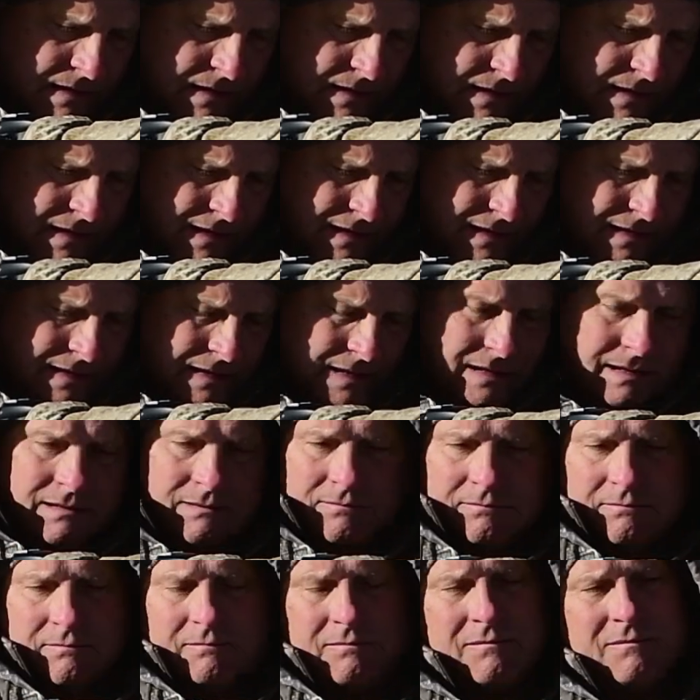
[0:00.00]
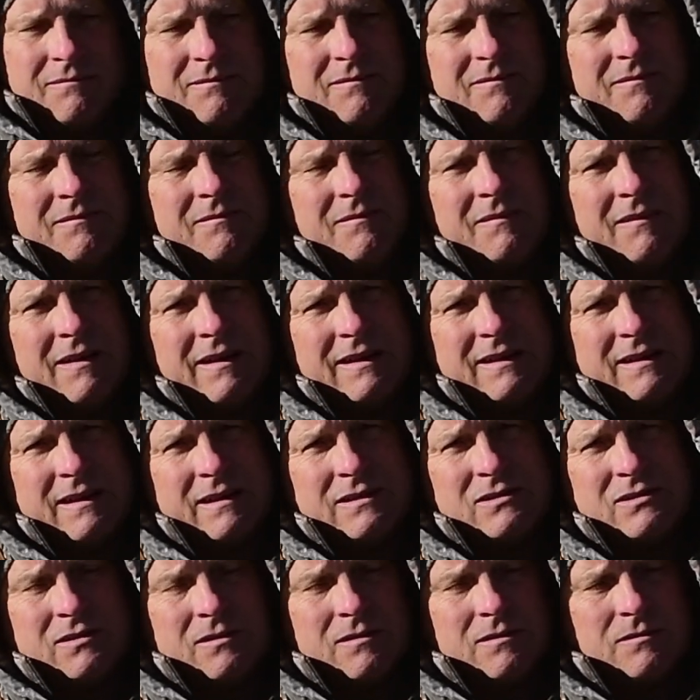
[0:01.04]
again, like I
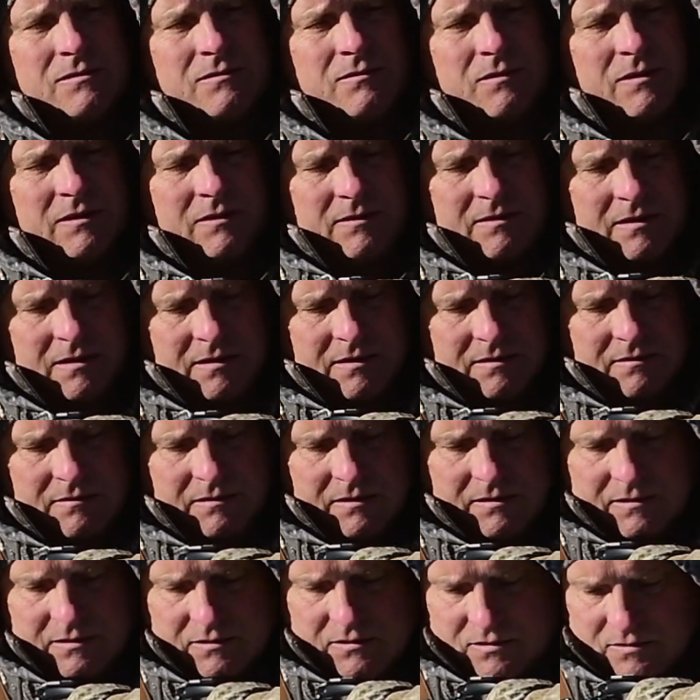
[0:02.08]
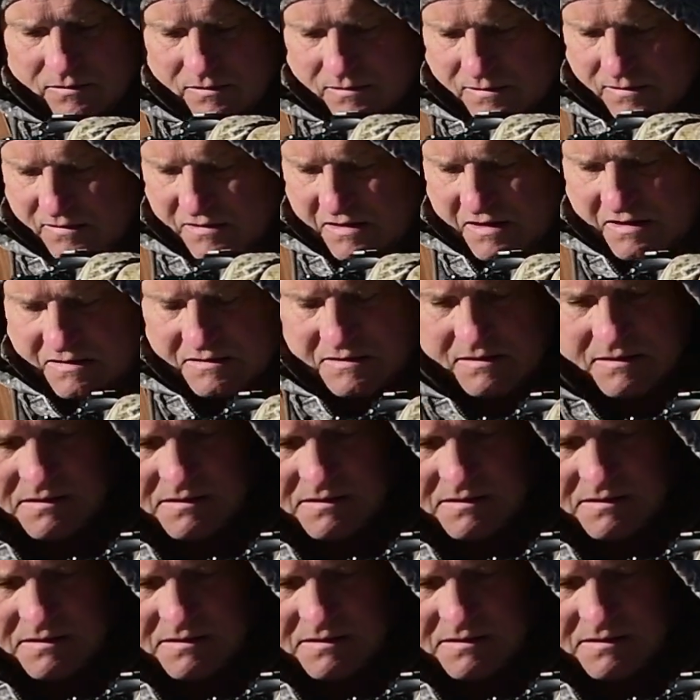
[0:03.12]
showed with the shorter lens,